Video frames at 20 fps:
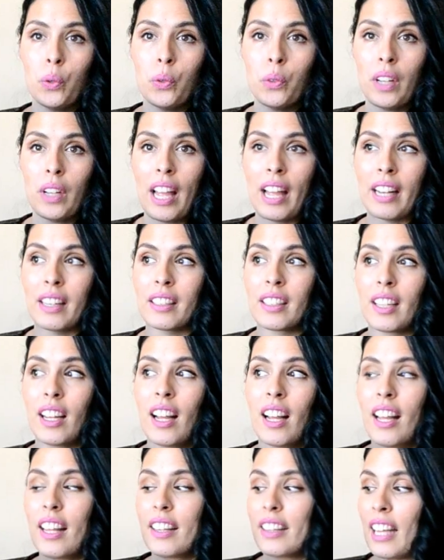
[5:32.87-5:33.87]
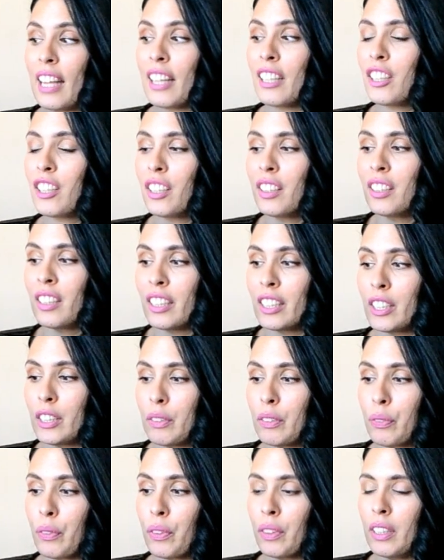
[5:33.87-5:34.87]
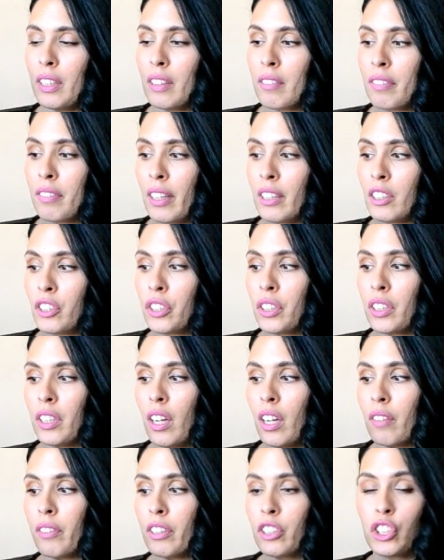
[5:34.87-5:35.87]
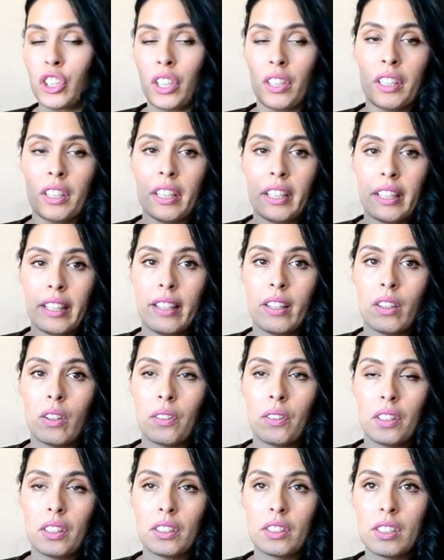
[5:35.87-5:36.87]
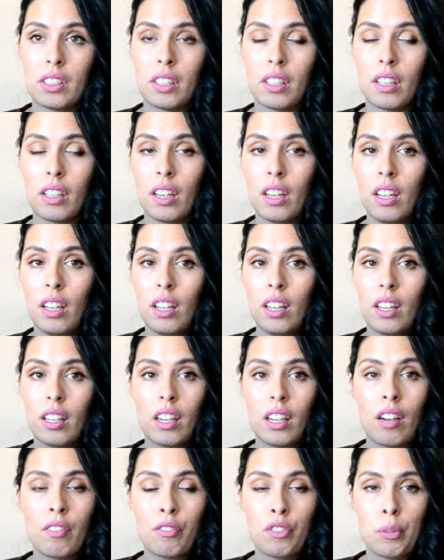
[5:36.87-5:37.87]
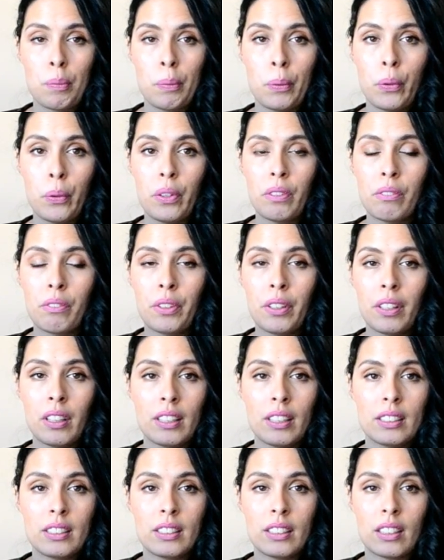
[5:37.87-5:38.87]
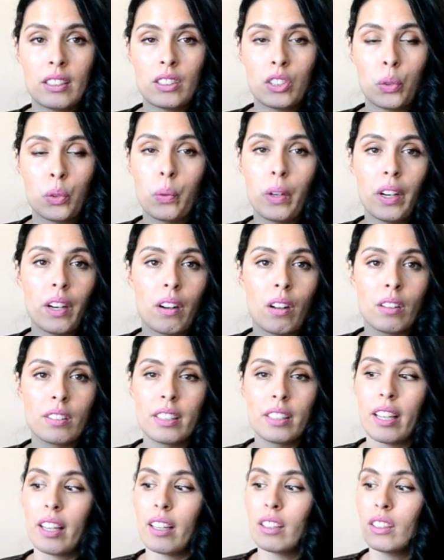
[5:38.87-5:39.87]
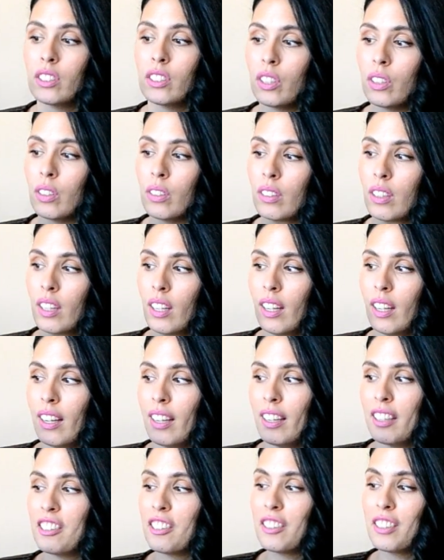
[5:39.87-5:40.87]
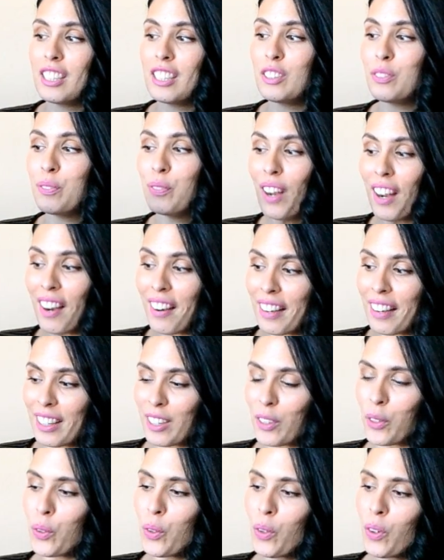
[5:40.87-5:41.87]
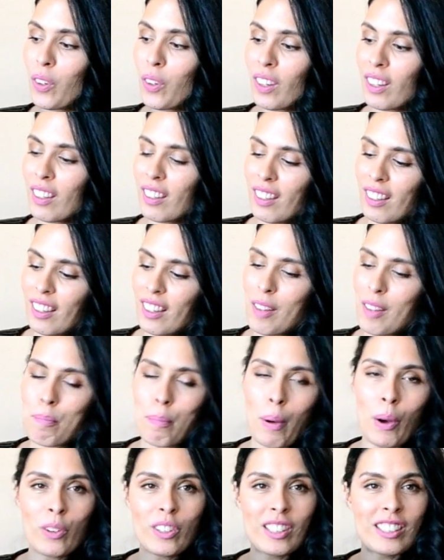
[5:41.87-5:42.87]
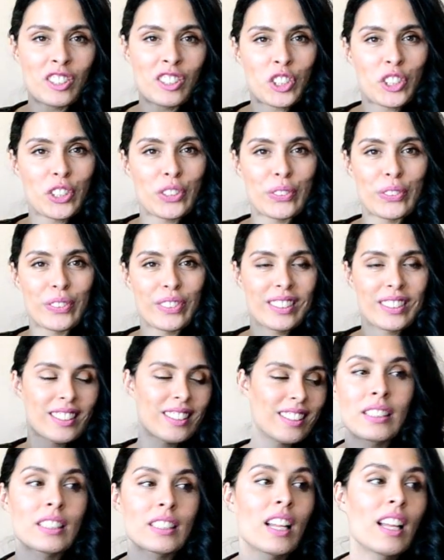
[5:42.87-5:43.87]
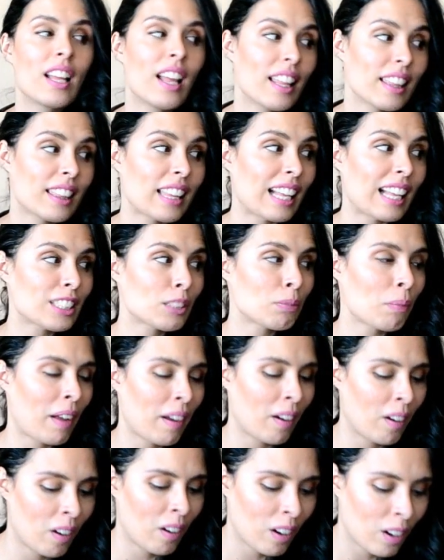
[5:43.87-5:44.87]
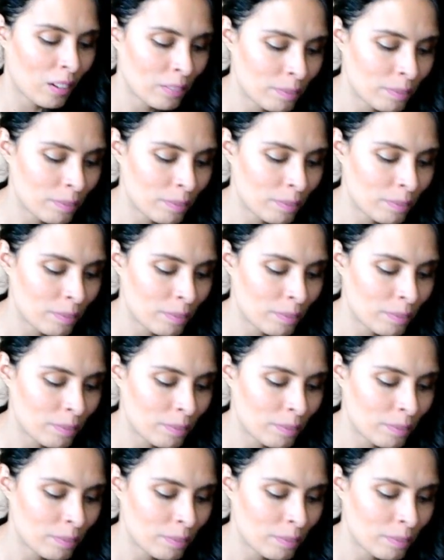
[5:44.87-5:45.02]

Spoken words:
And thank goodness for the inventor of a chunky heel, because they're comfortable and realistic to wear all day. So here are these very cool pony shoes. That's my haul.